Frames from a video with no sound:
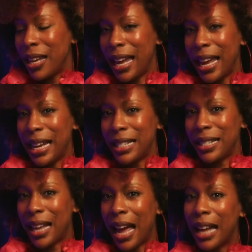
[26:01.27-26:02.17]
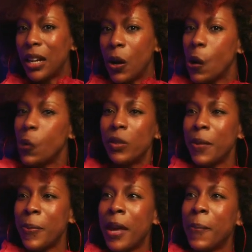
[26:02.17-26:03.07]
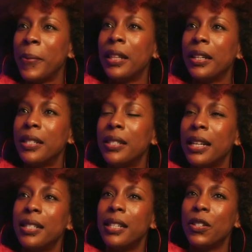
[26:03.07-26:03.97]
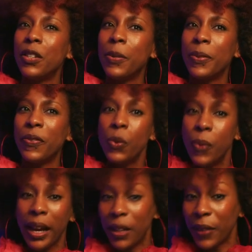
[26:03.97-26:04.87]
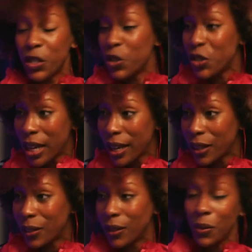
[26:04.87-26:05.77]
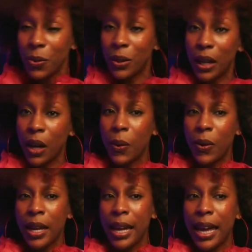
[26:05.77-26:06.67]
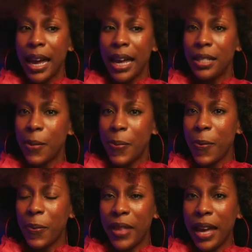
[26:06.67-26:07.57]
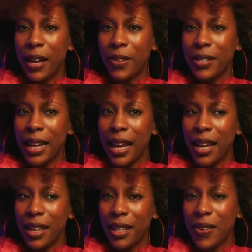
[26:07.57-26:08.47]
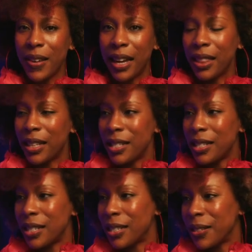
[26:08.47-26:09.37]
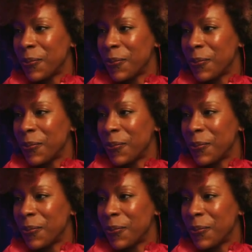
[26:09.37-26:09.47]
And it's not holding me up in the sense in terms of, ooh, I can write you a check, or ooh, go. It's the people that are saying, you got this.